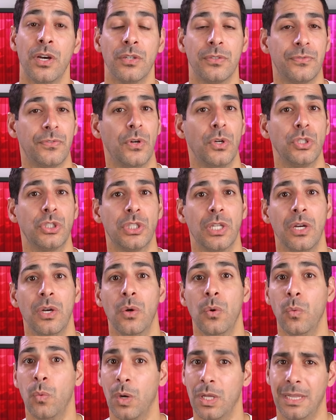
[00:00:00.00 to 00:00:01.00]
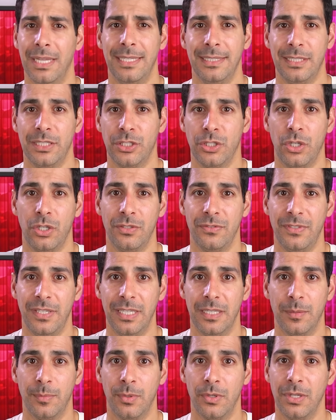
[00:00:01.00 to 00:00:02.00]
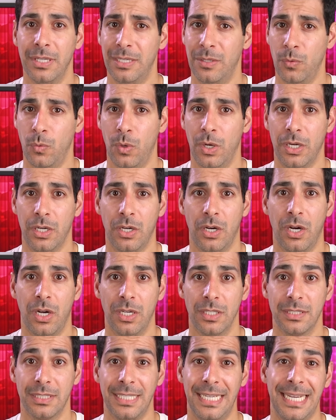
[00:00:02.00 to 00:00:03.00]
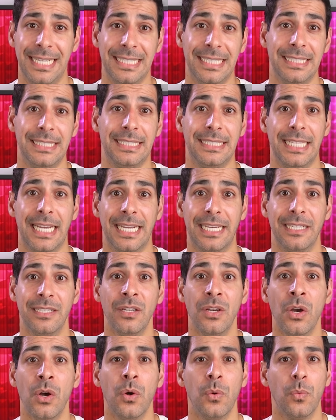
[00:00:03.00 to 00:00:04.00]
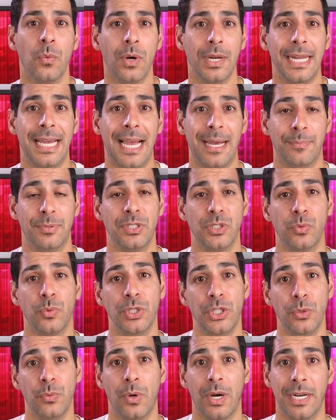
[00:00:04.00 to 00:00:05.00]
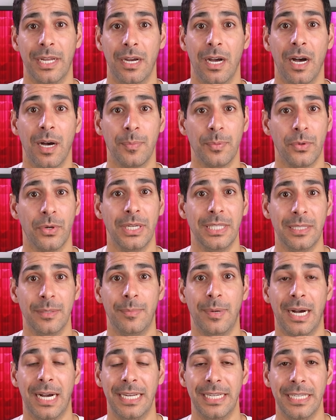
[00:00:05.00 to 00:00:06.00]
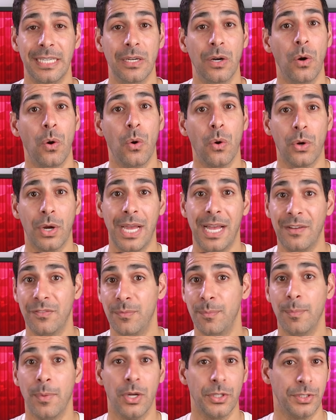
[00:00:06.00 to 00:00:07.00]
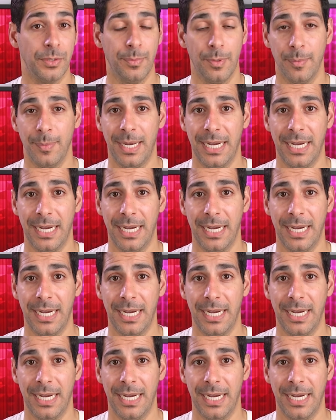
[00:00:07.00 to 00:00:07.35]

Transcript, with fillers: First, what lenses are available and at what cost, and then second, what happens when you want to upgrade the body or have multiple